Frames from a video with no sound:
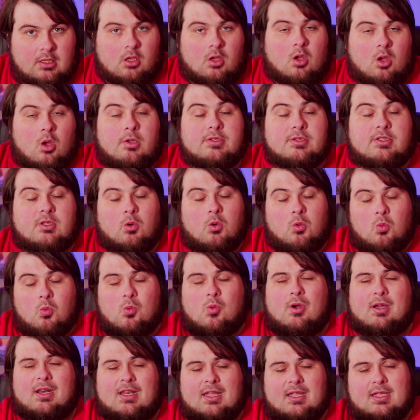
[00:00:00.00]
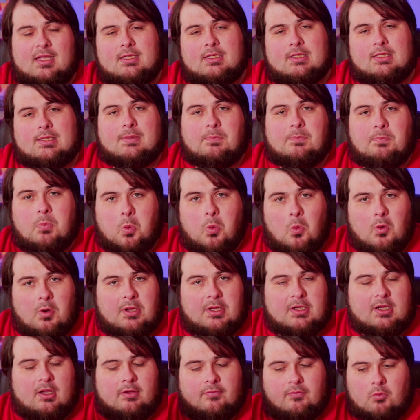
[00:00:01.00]
So what is the
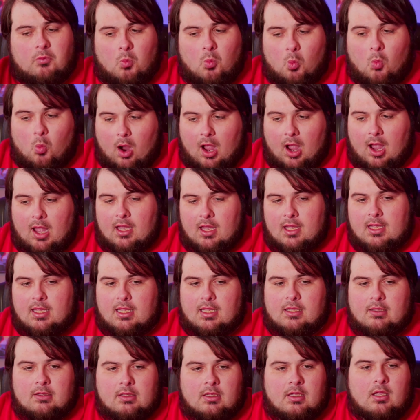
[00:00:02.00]
point of why